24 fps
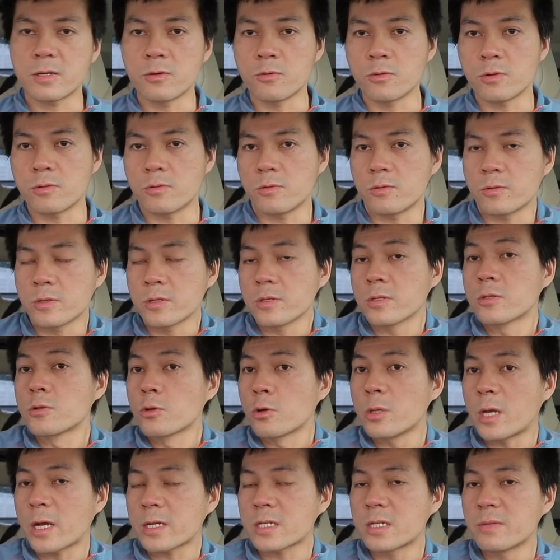or it
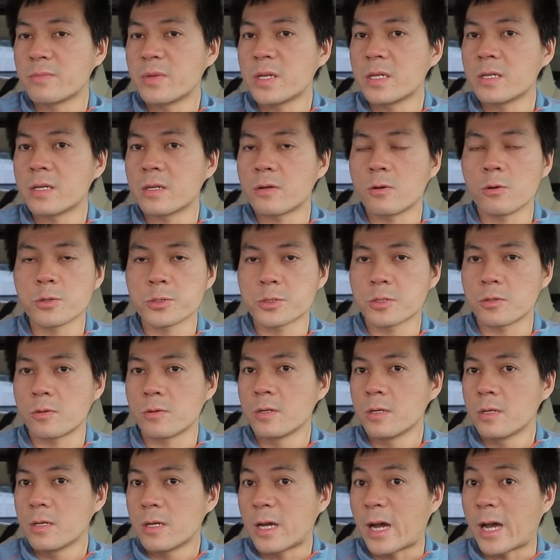could actually be also
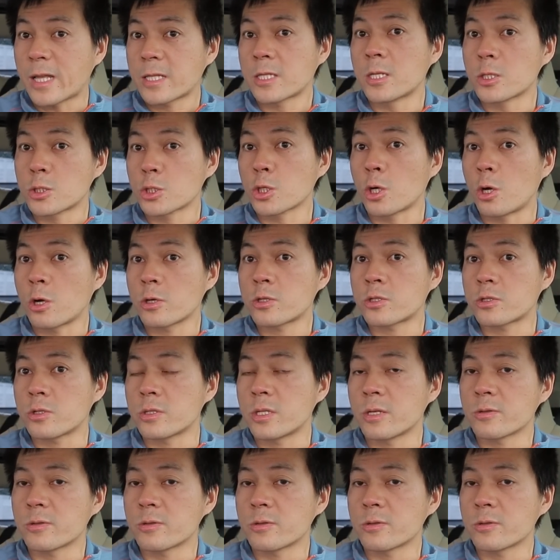at the charger.